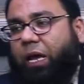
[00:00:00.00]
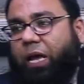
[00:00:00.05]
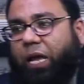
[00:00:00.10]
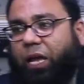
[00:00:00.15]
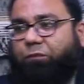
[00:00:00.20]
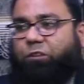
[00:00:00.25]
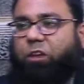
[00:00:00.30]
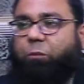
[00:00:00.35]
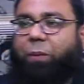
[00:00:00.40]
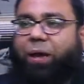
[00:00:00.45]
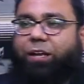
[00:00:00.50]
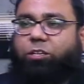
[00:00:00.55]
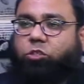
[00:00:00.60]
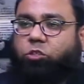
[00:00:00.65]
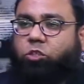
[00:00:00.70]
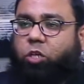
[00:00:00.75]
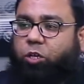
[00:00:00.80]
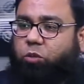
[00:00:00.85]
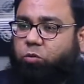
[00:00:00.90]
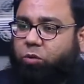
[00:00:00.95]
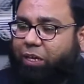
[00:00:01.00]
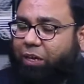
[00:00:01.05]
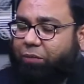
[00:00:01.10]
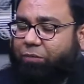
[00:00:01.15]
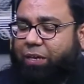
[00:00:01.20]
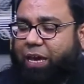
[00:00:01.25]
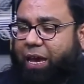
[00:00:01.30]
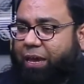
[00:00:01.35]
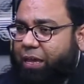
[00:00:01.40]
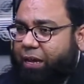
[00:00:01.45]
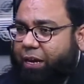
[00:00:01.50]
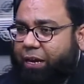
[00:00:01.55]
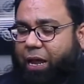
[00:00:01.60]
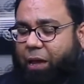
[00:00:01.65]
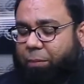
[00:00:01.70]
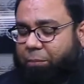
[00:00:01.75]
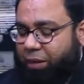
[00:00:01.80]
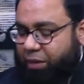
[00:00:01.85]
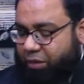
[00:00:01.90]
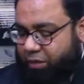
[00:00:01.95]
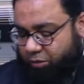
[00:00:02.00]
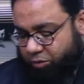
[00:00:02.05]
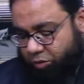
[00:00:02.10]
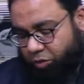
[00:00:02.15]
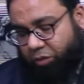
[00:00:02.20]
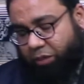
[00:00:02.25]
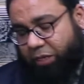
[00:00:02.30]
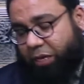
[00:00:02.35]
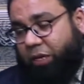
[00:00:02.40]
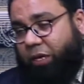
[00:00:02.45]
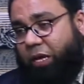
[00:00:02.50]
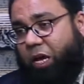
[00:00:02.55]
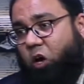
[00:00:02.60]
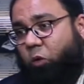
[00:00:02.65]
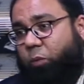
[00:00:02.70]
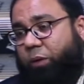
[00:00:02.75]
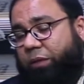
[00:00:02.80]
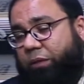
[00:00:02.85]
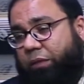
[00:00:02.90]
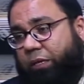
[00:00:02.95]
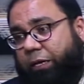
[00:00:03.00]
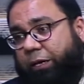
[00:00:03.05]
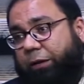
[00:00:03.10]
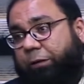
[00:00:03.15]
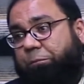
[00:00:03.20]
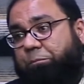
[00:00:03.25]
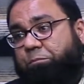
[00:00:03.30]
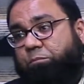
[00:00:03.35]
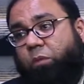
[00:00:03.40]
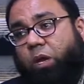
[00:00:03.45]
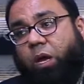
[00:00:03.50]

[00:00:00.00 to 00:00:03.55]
If you pass non-UKVI academic, so you can go with the